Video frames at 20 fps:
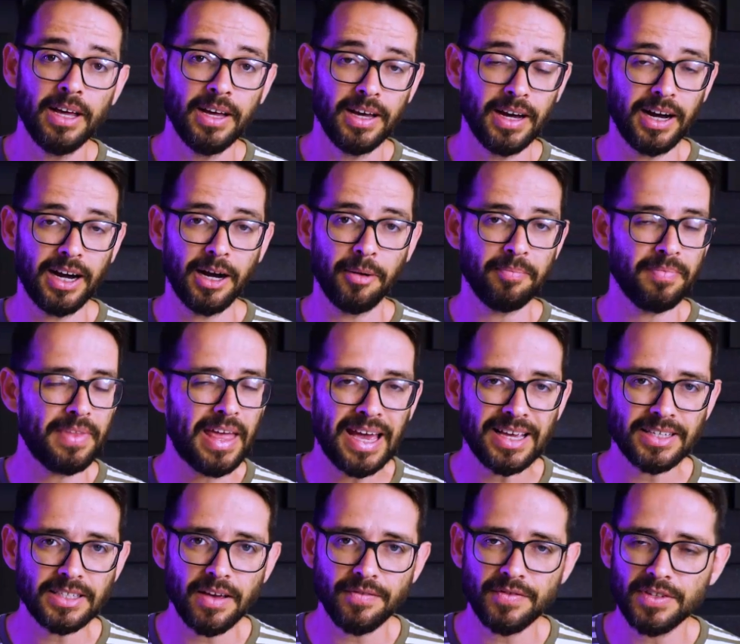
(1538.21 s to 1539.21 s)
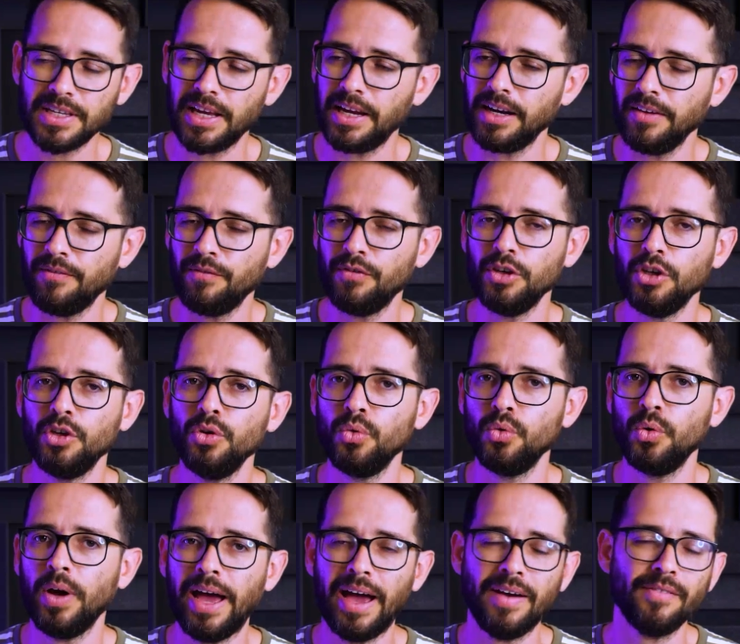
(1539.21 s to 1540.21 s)
As I've said, if you
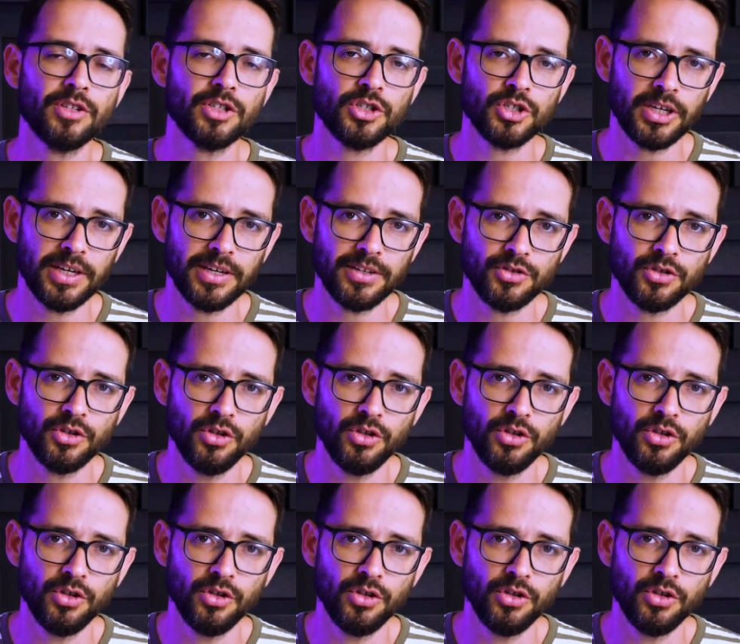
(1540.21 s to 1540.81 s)
have a chance